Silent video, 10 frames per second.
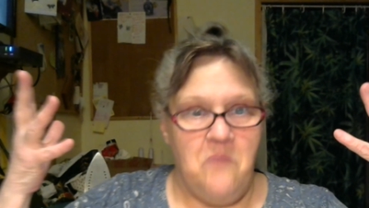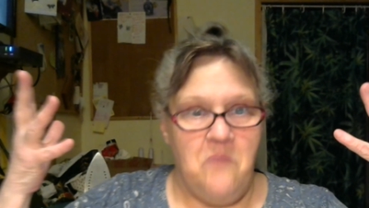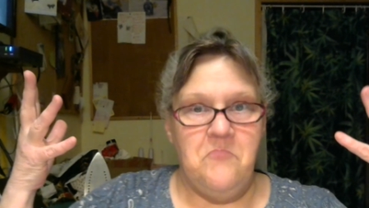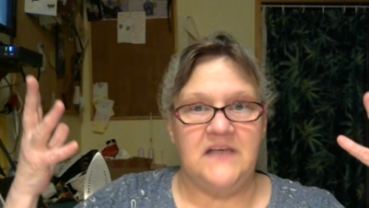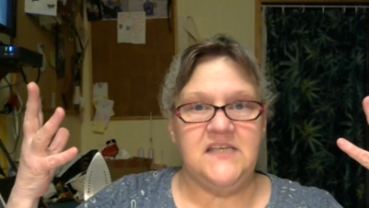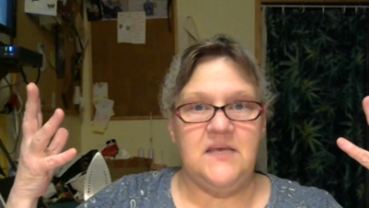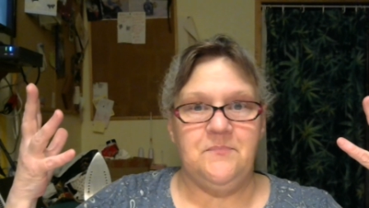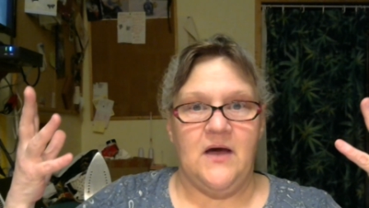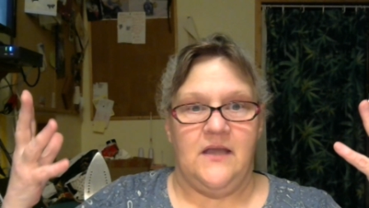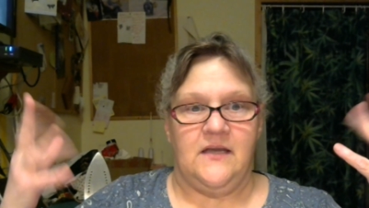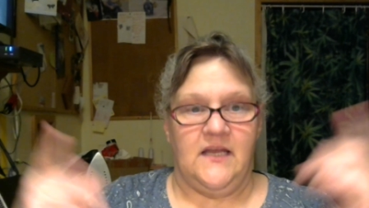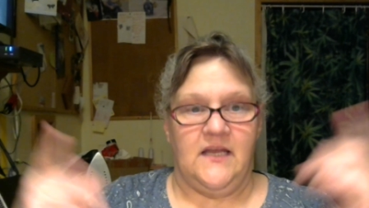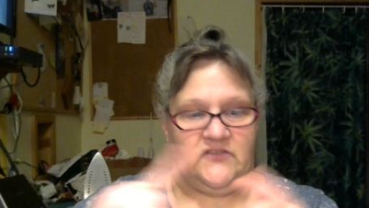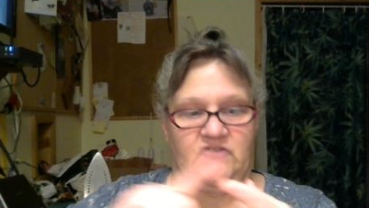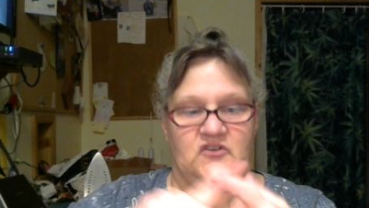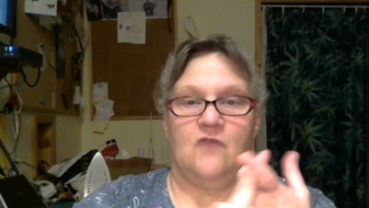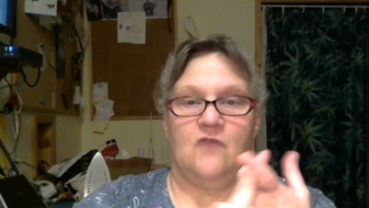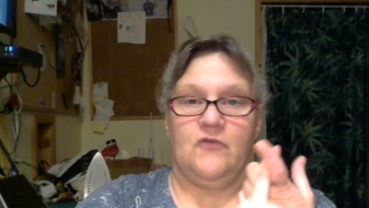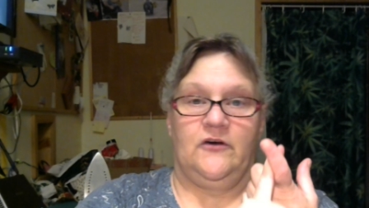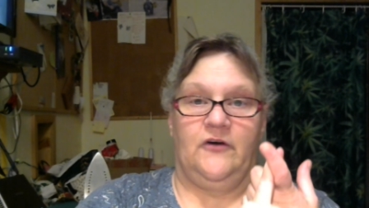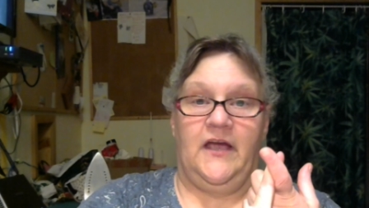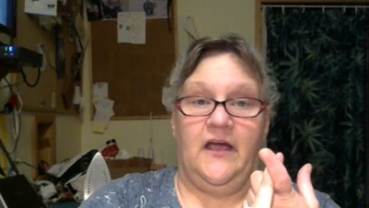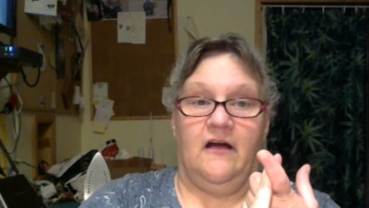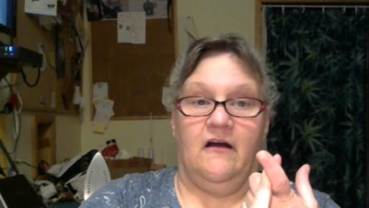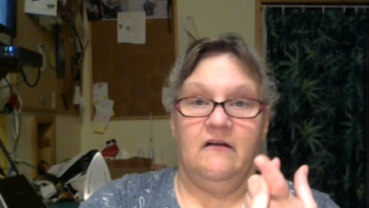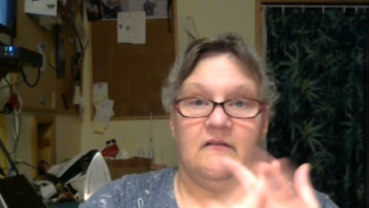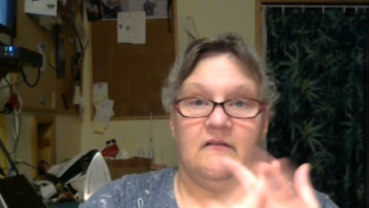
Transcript: Messy bun, it's not real hair,